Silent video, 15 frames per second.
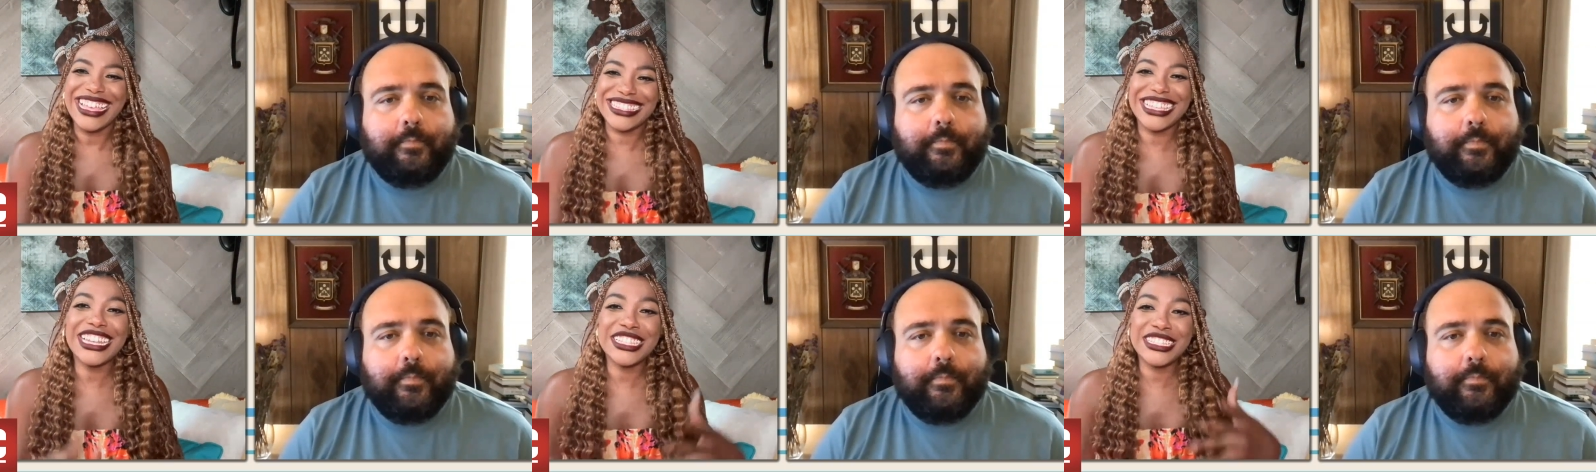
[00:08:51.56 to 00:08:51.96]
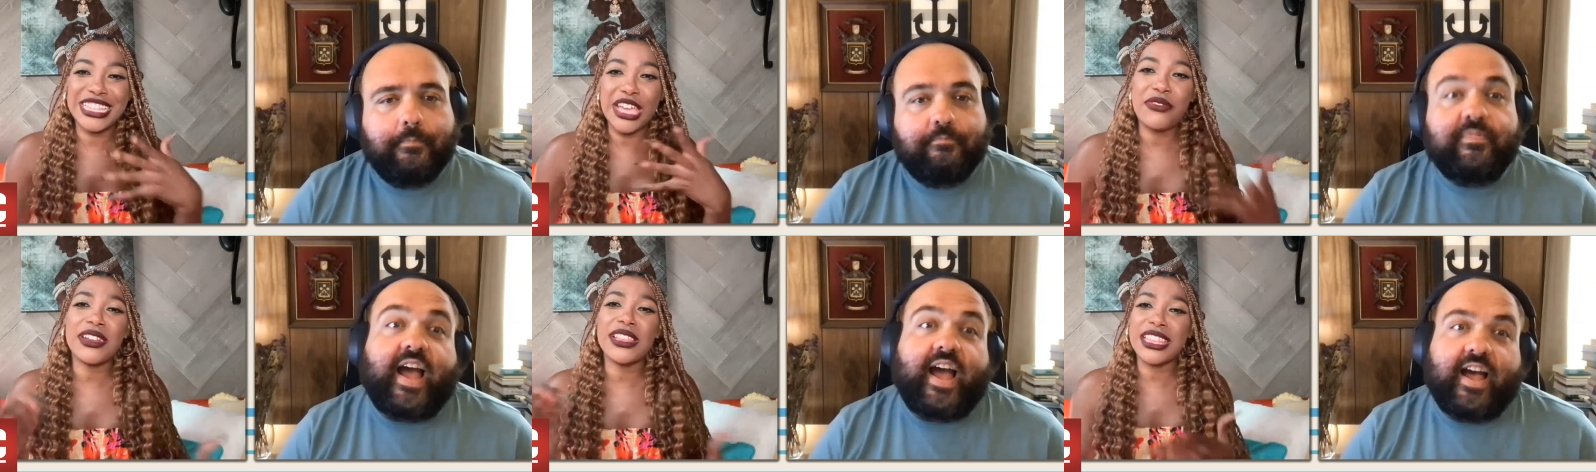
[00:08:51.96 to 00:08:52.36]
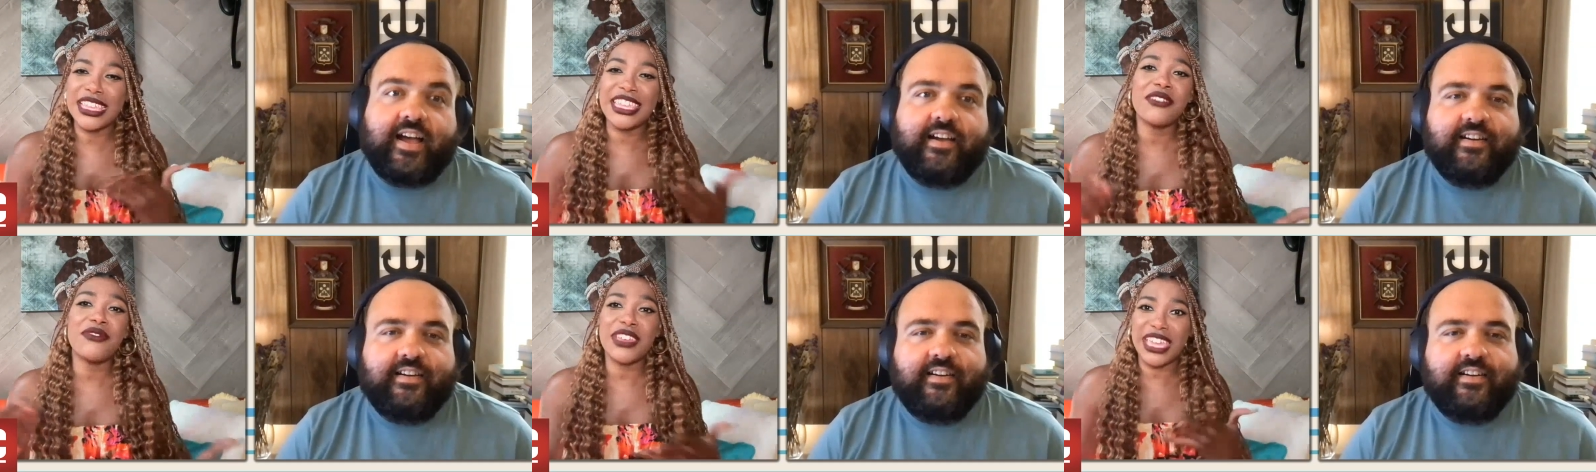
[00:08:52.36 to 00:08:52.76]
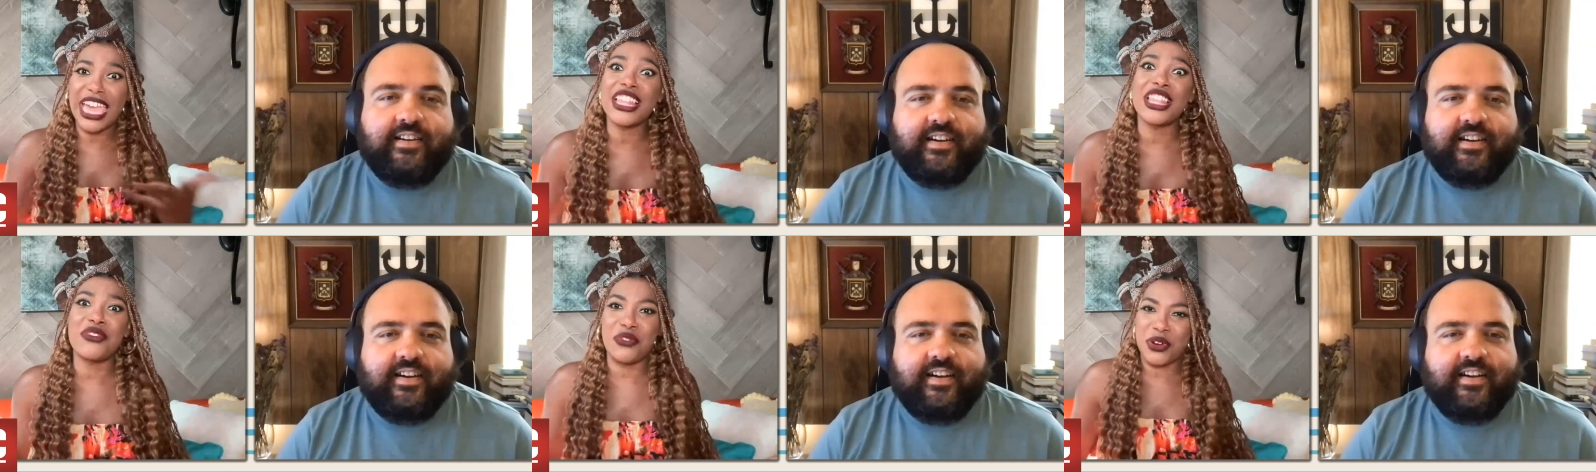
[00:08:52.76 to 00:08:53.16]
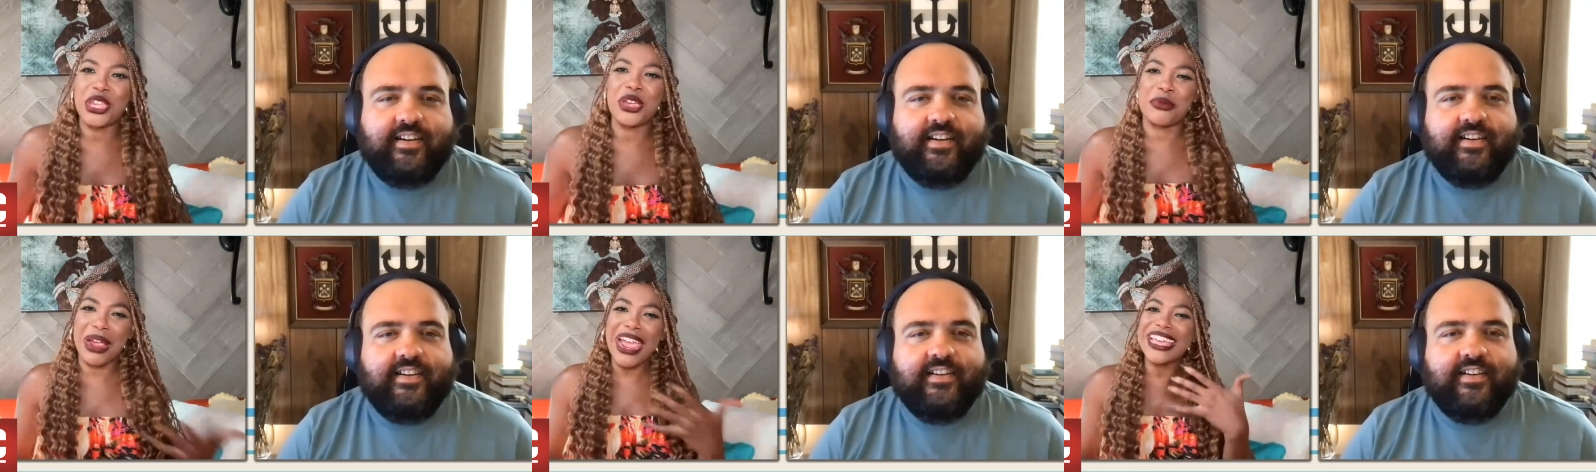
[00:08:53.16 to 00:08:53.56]
Speaker 1: I said it's definitely yeah.
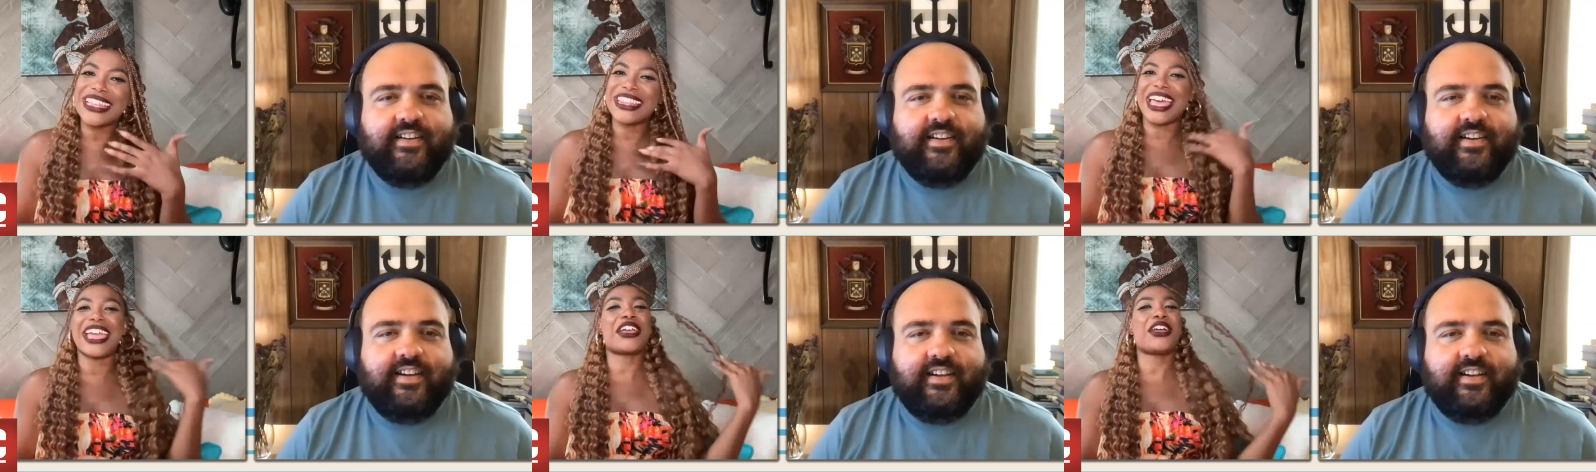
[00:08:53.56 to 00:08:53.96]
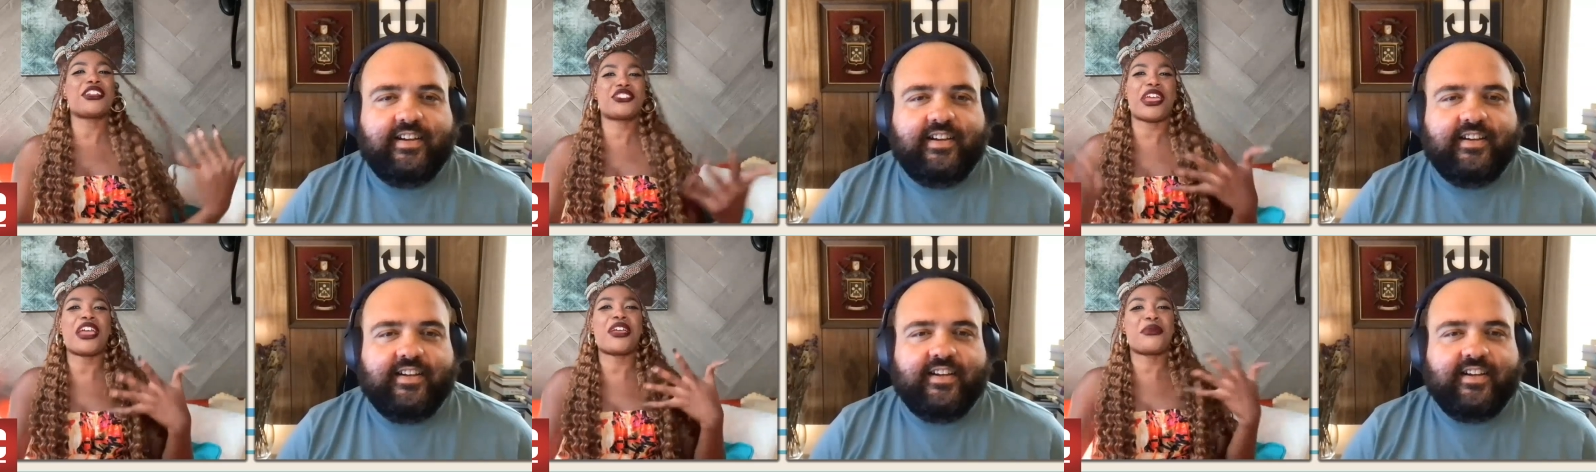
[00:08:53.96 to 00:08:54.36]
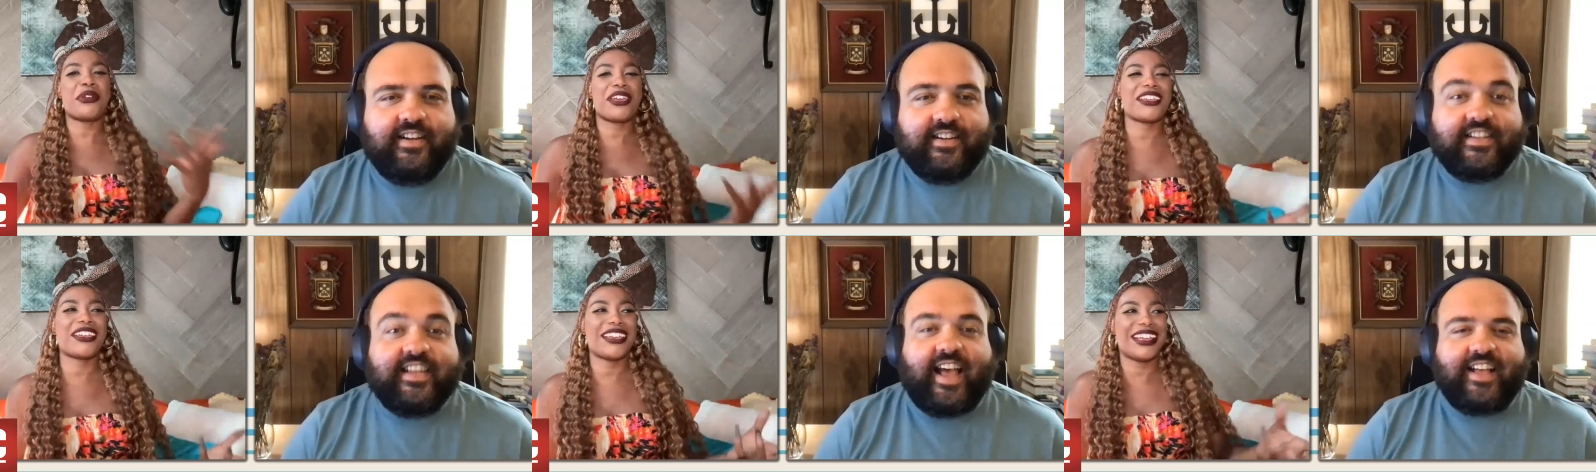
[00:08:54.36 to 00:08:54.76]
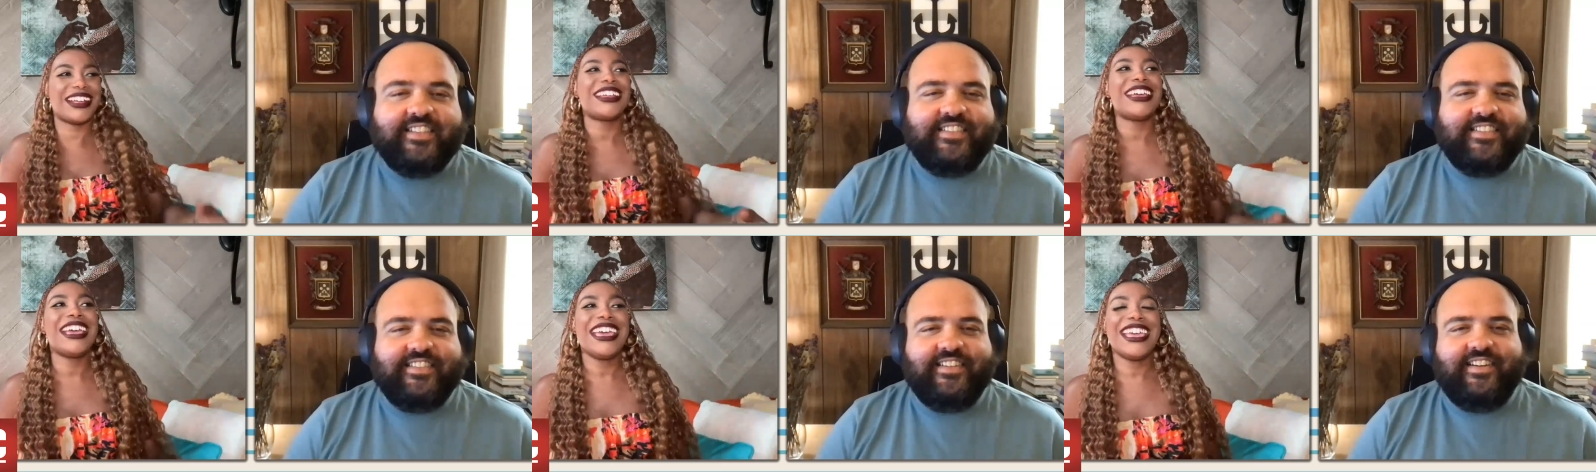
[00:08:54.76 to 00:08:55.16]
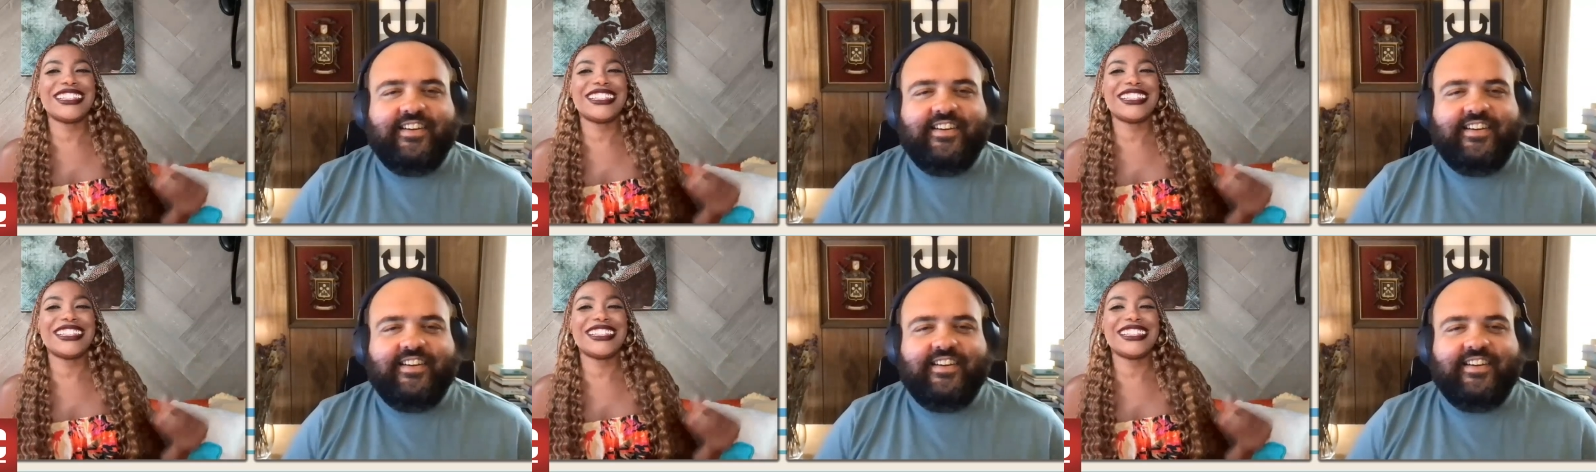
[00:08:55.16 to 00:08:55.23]
California, right? Like her track record yes.